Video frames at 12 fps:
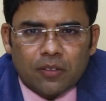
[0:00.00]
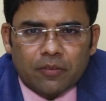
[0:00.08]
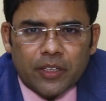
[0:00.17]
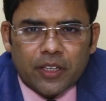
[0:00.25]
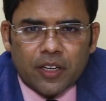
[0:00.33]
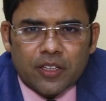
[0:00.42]

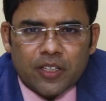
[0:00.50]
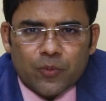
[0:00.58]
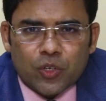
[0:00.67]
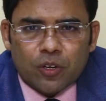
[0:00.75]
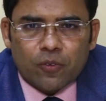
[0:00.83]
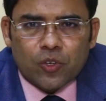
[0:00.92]
When the
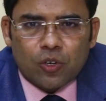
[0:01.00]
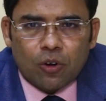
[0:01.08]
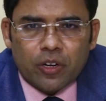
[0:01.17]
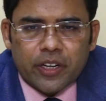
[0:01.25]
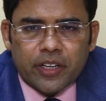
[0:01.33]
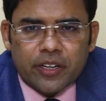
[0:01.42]
consumption of
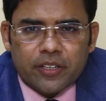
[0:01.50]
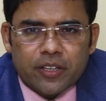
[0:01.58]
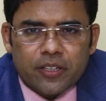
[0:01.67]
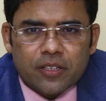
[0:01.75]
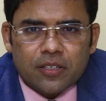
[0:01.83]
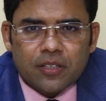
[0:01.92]
salt
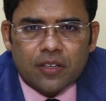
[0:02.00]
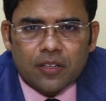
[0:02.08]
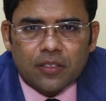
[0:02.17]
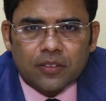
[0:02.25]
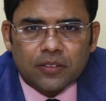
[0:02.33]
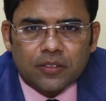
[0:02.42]
increases,
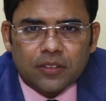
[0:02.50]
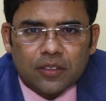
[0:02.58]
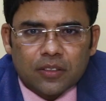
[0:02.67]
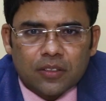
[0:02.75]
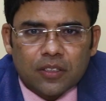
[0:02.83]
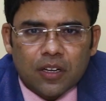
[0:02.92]

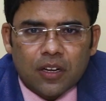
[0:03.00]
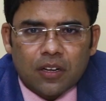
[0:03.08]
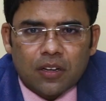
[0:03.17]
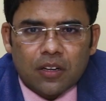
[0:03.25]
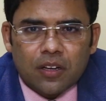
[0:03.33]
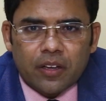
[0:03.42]

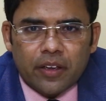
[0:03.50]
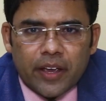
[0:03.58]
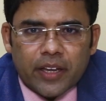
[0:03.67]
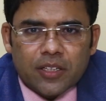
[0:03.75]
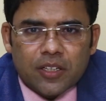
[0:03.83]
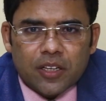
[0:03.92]
the
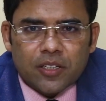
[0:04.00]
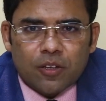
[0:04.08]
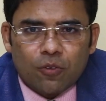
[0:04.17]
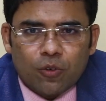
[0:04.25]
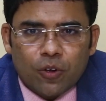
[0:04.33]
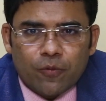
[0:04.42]

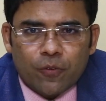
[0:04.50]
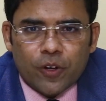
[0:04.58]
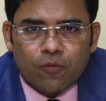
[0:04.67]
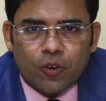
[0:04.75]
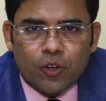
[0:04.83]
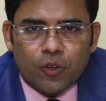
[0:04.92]
extracellular
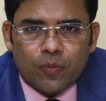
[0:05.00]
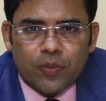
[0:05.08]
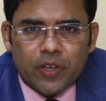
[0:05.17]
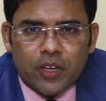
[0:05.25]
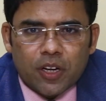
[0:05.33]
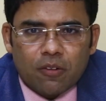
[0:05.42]
fluid
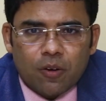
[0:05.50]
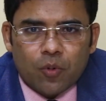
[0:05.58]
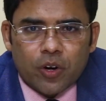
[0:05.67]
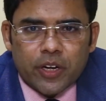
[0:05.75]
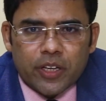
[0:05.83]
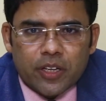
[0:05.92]
volume in our
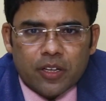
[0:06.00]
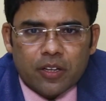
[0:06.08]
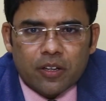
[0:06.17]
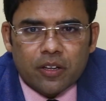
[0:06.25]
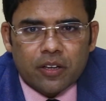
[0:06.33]
body,